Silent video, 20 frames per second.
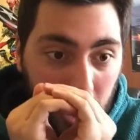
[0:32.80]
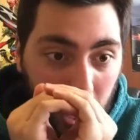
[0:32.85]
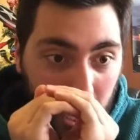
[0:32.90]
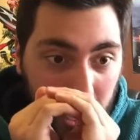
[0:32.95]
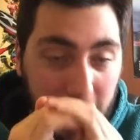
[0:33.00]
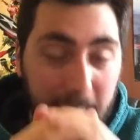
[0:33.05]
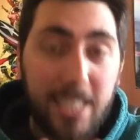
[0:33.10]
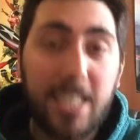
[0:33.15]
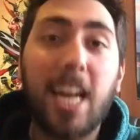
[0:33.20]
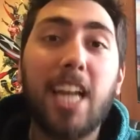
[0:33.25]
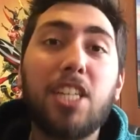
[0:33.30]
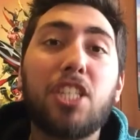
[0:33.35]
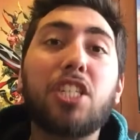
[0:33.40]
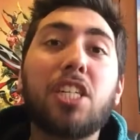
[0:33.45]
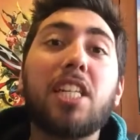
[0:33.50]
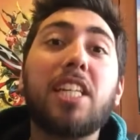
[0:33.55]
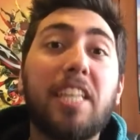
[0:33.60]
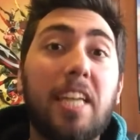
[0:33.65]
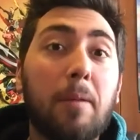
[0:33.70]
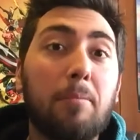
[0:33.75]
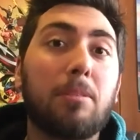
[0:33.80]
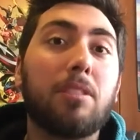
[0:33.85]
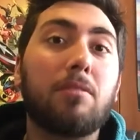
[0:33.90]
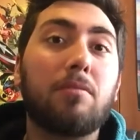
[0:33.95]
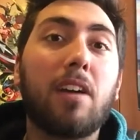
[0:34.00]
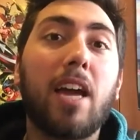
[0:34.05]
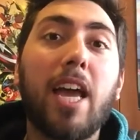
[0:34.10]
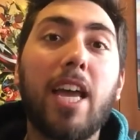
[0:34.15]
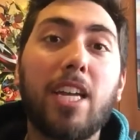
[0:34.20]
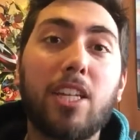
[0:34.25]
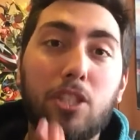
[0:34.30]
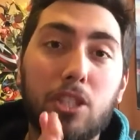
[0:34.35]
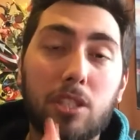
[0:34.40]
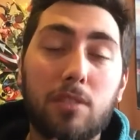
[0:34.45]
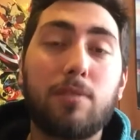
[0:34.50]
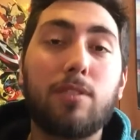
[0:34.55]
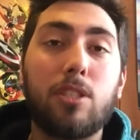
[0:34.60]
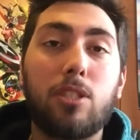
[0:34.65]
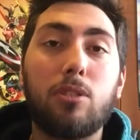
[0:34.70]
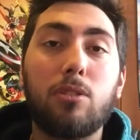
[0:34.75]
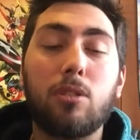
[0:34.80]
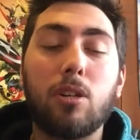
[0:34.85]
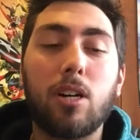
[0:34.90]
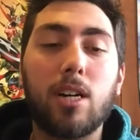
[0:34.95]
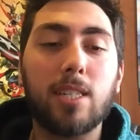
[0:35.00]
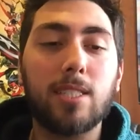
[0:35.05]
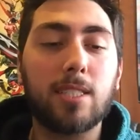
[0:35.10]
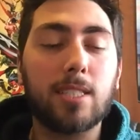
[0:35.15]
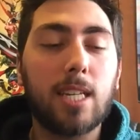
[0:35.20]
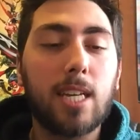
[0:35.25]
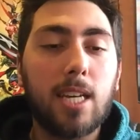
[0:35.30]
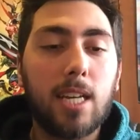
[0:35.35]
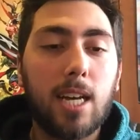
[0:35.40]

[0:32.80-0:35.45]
intentionally kept it vague just for you guys.